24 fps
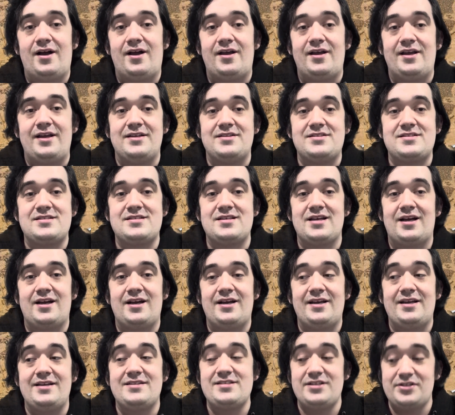
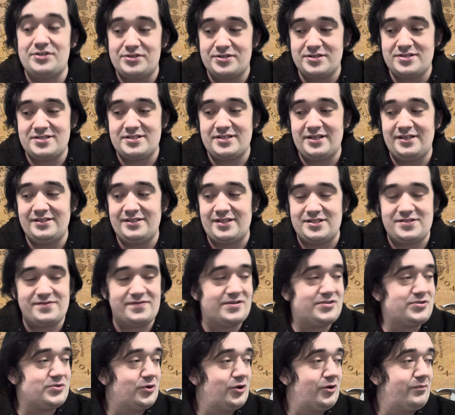it's interesting, that's for
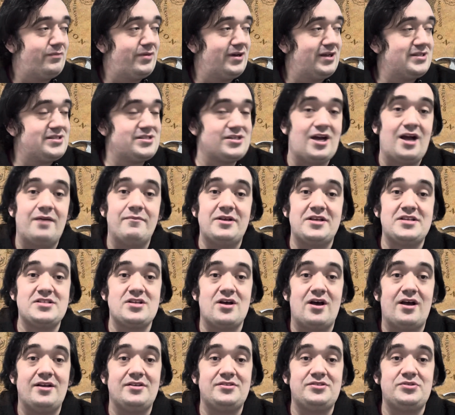sure, but I'm
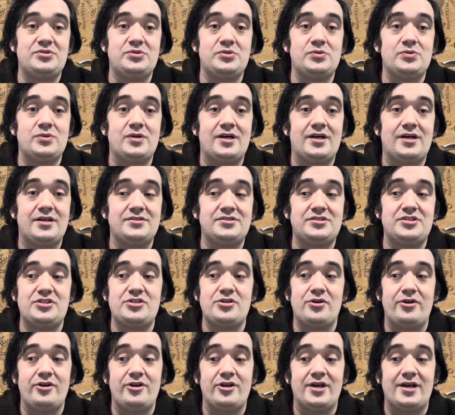excited to show
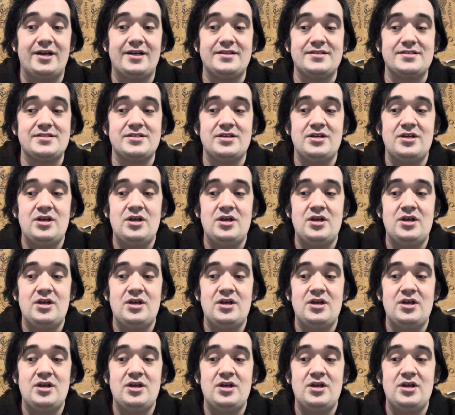you guys